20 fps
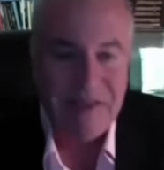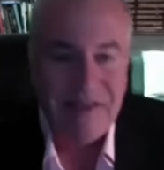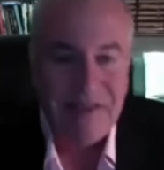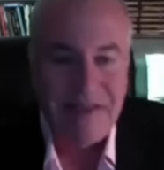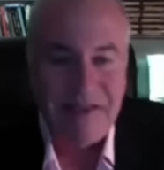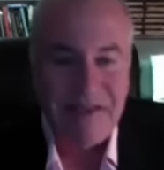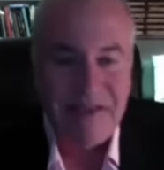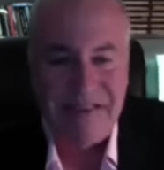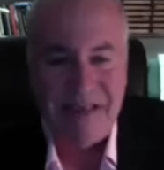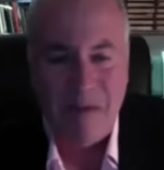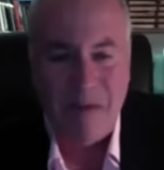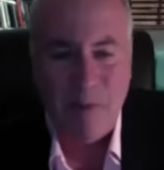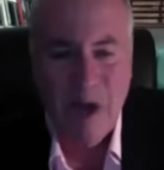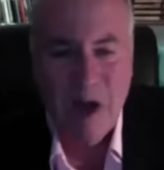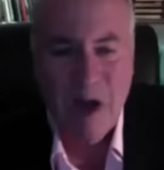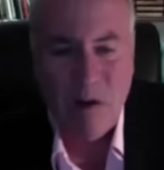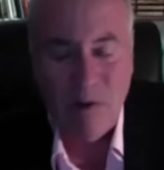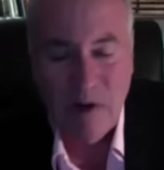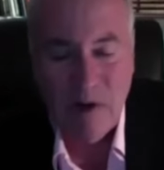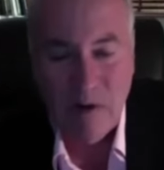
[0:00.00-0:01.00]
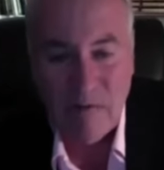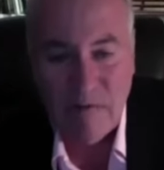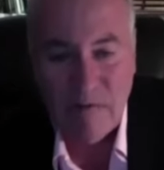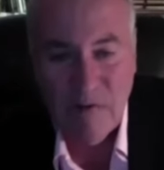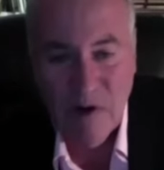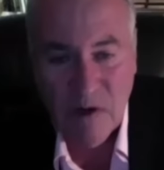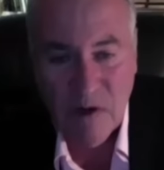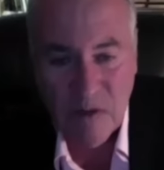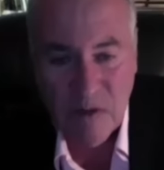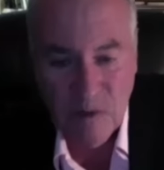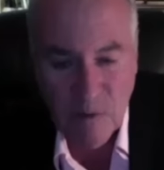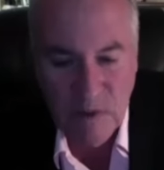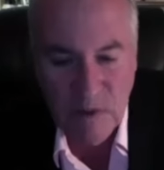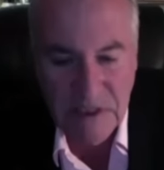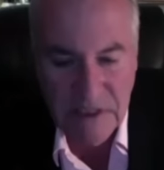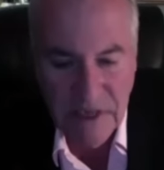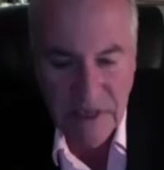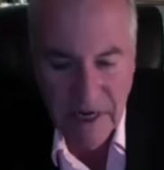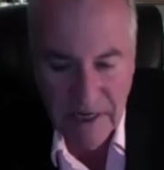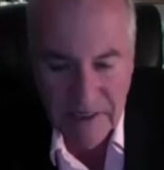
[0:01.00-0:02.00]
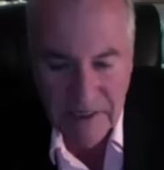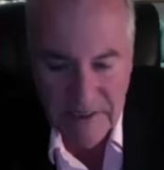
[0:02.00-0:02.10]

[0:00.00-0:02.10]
that this somehow interferes with state